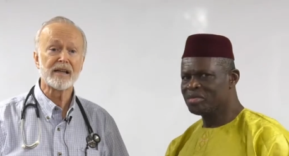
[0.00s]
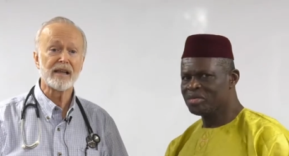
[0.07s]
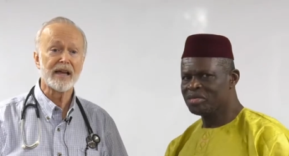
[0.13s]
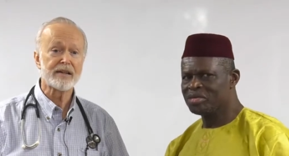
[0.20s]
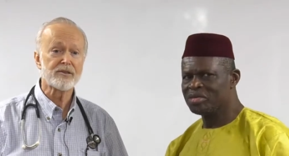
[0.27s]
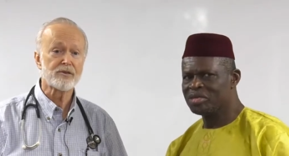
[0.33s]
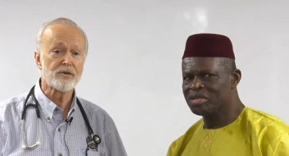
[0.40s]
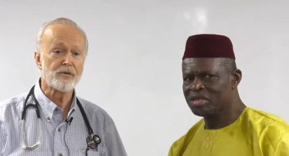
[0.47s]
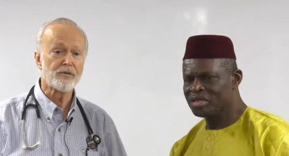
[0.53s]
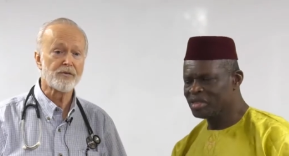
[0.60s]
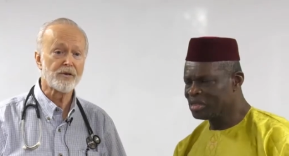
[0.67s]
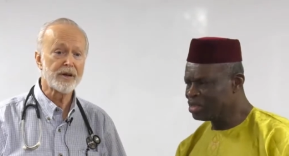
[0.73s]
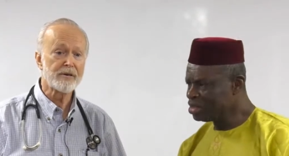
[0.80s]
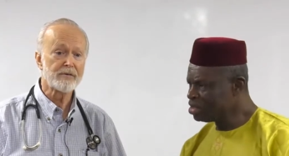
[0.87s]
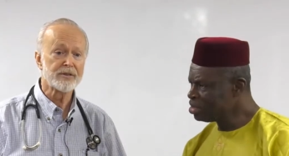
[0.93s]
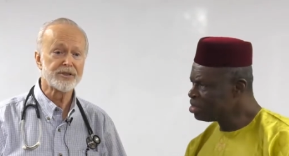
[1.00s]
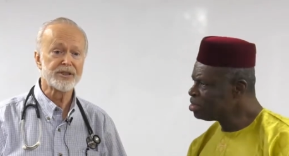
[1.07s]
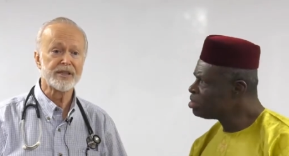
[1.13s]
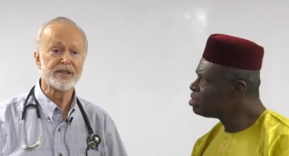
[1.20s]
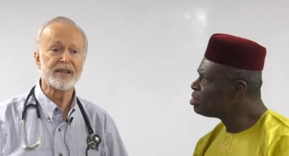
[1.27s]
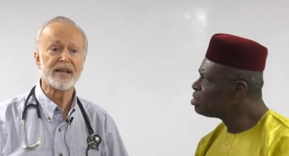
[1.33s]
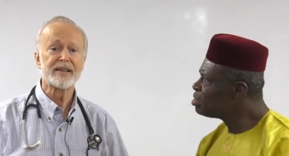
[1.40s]
Speaker 1: electrical
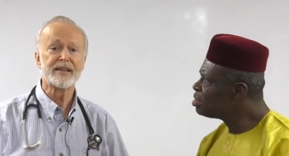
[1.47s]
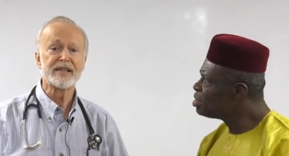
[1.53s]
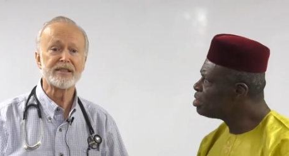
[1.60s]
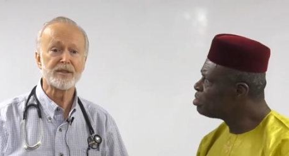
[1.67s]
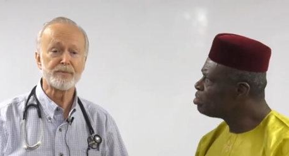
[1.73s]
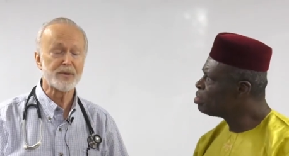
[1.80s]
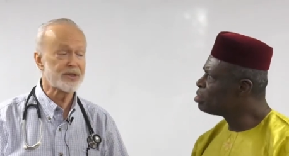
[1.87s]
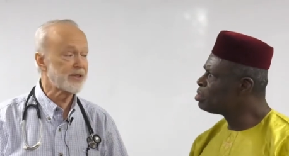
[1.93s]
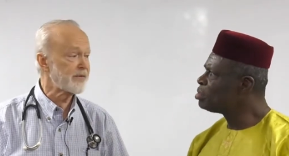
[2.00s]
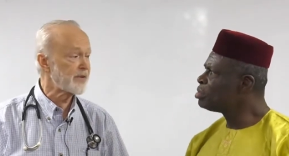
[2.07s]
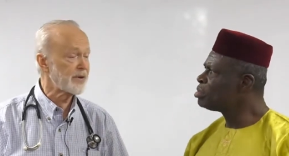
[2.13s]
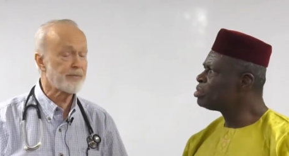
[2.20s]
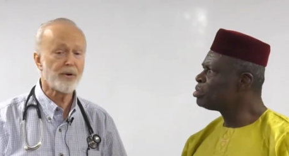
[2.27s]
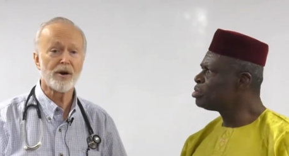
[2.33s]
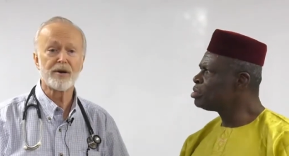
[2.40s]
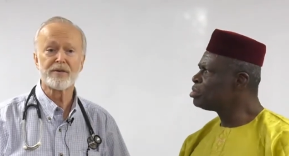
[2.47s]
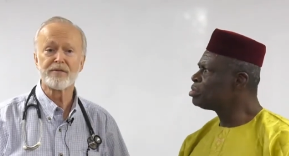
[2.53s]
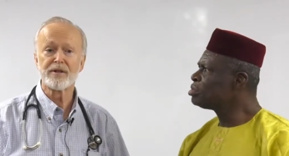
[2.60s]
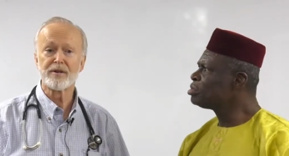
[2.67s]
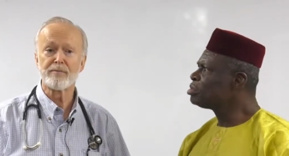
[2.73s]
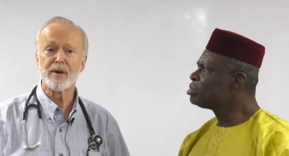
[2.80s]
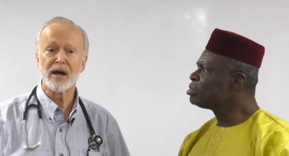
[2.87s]
frequency that the specific part
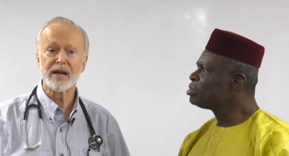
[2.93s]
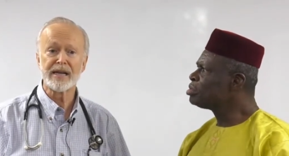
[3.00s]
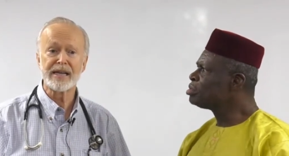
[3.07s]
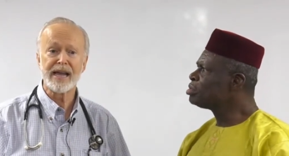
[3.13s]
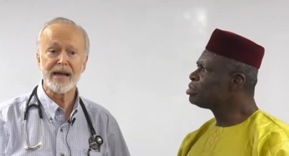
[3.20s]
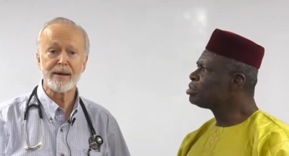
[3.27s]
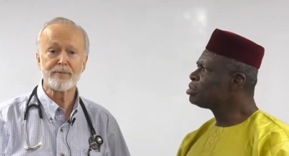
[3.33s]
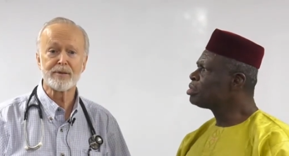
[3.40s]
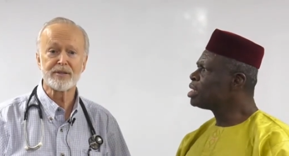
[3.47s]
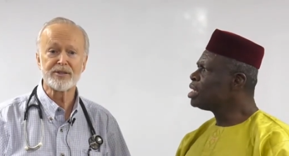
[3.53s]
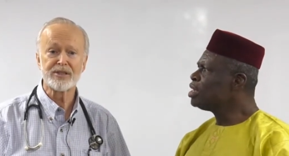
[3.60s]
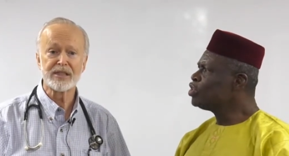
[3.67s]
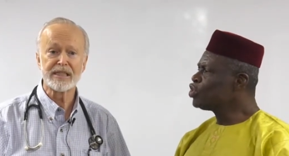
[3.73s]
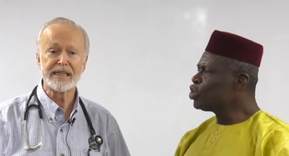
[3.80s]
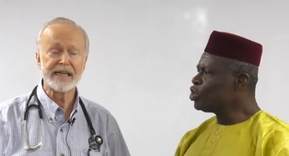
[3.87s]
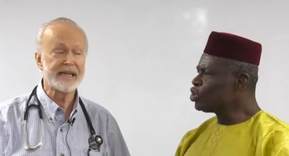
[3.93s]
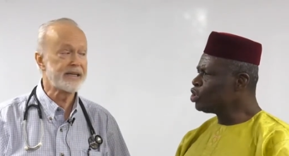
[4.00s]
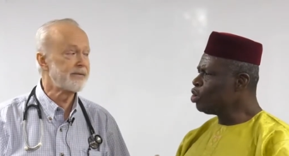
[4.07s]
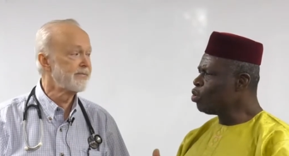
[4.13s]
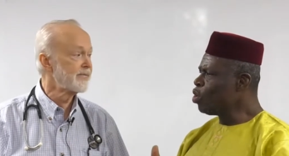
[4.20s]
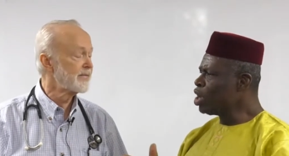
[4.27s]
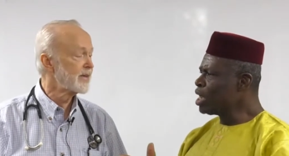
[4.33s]
of their body happens to so, need.
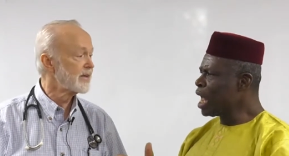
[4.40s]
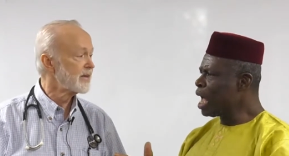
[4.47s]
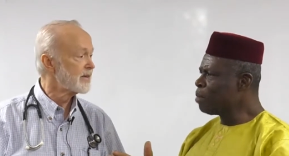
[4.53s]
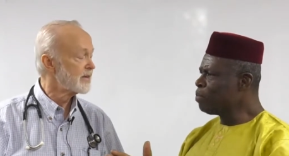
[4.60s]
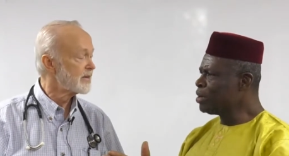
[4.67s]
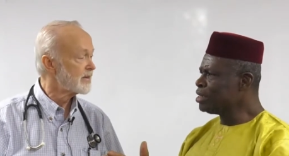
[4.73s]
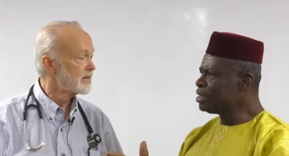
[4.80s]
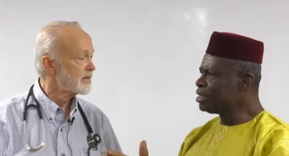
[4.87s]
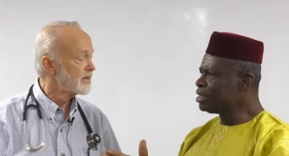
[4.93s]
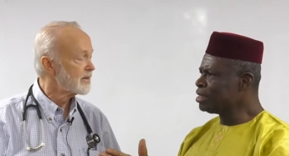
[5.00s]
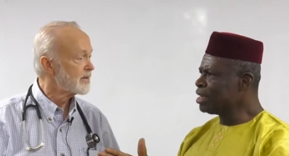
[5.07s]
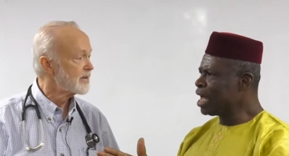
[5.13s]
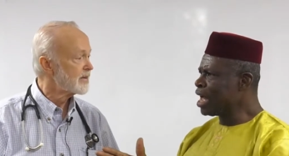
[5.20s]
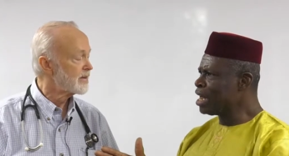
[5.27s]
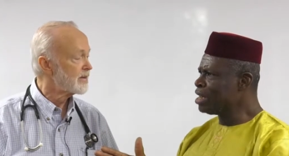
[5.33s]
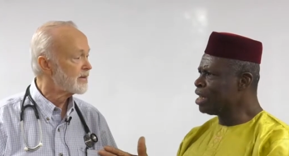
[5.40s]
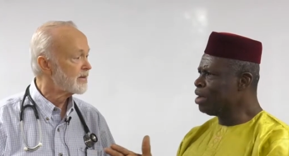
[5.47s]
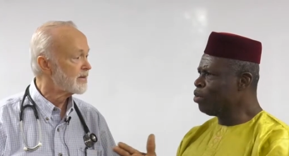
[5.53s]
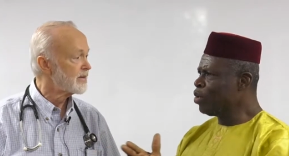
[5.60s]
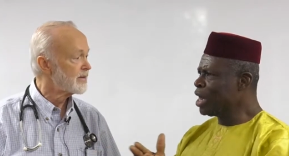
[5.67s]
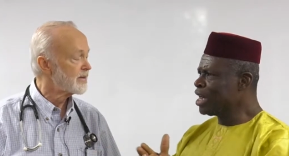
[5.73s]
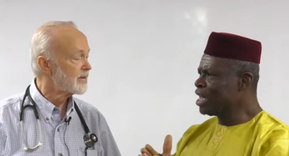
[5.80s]
So
Speaker 2: what happens is that
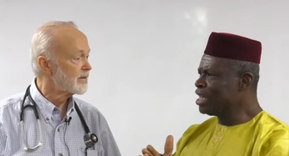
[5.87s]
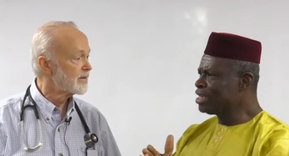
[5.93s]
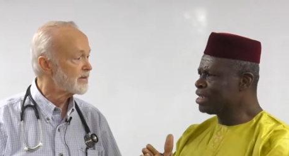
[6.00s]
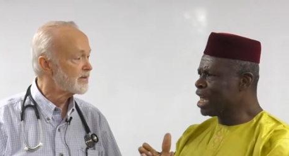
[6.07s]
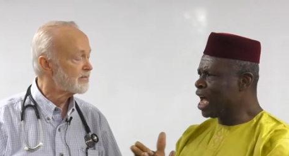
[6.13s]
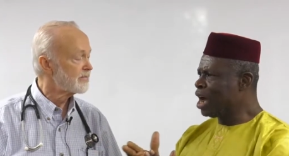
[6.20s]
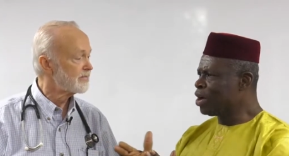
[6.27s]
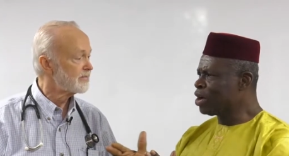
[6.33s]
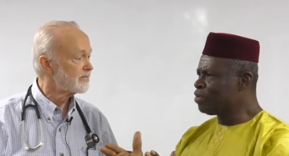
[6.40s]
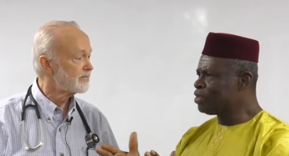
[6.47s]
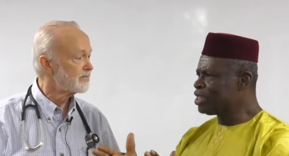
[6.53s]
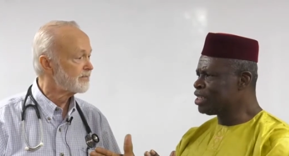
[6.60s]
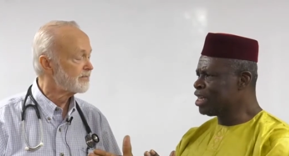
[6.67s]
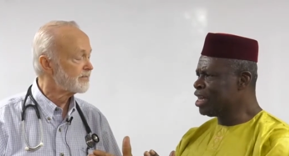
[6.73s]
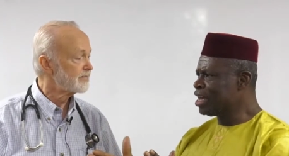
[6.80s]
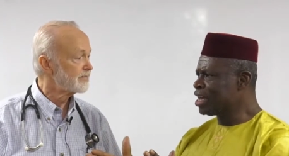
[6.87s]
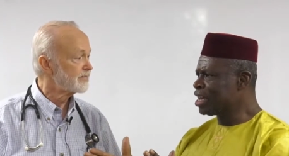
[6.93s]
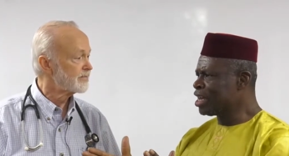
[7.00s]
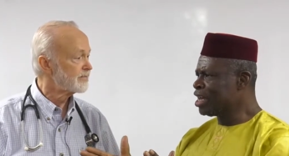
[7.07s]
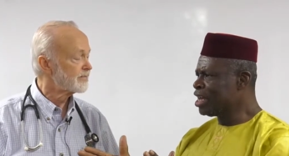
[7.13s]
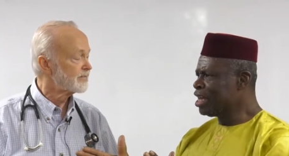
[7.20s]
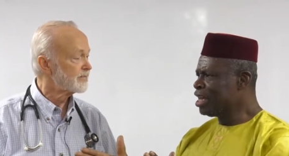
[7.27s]
when it's out of
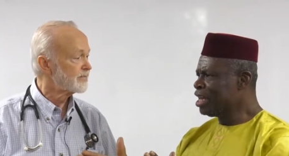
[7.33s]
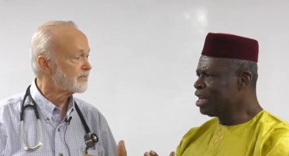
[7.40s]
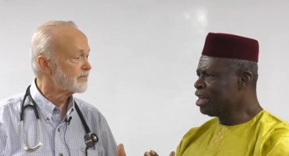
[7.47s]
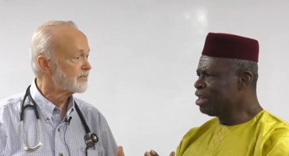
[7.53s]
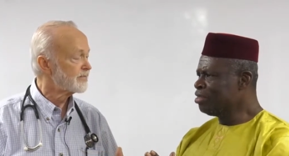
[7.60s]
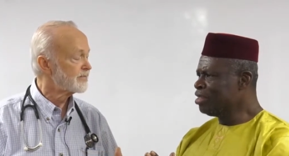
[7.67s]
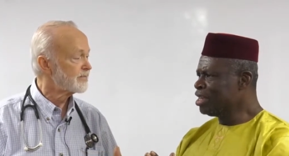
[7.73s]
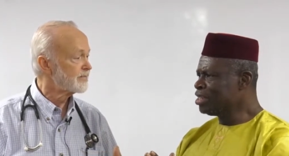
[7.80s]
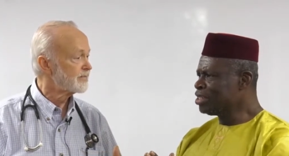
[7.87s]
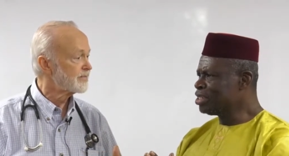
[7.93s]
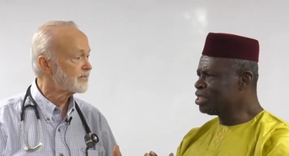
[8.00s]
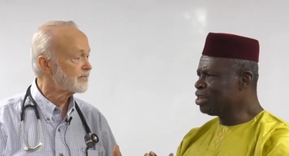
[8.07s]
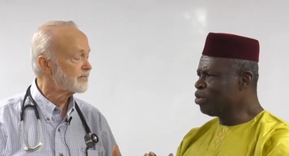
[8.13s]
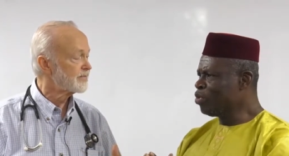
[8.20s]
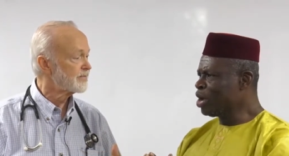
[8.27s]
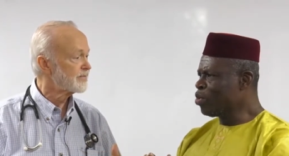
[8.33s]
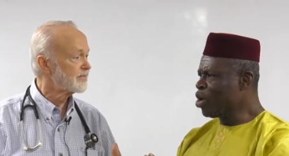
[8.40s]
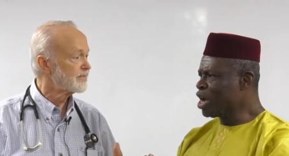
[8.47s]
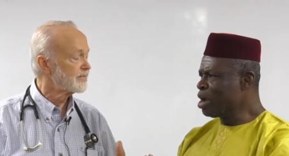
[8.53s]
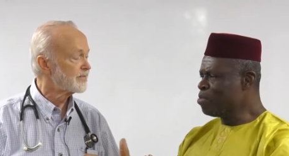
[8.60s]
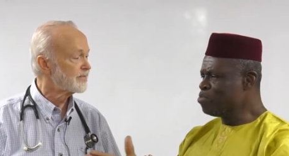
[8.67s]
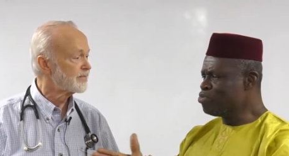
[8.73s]
sync, this we
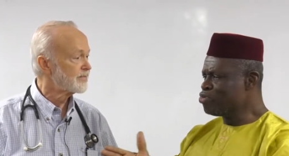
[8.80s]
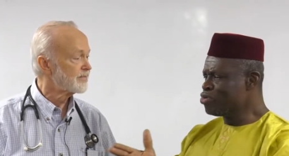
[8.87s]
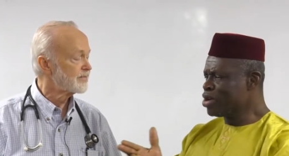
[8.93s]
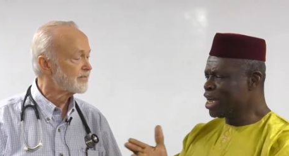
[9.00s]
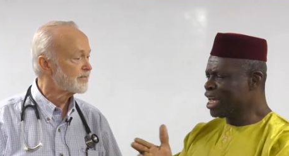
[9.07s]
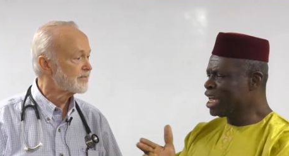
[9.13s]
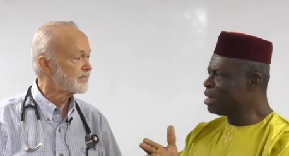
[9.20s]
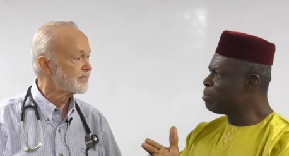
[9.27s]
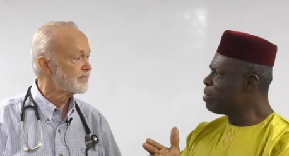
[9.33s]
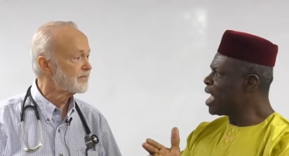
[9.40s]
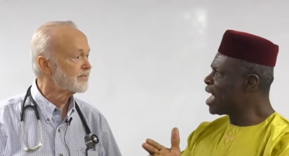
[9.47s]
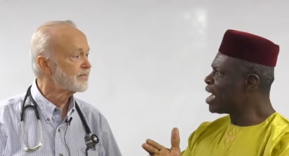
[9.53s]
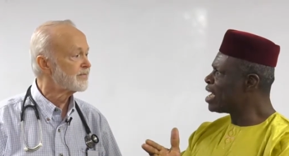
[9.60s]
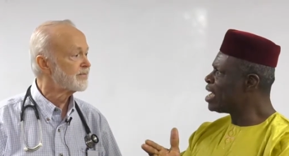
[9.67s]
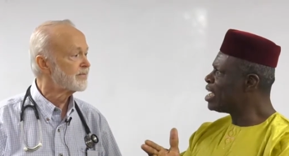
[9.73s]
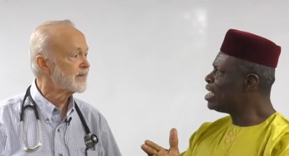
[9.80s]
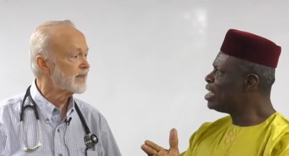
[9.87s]
want to bring it back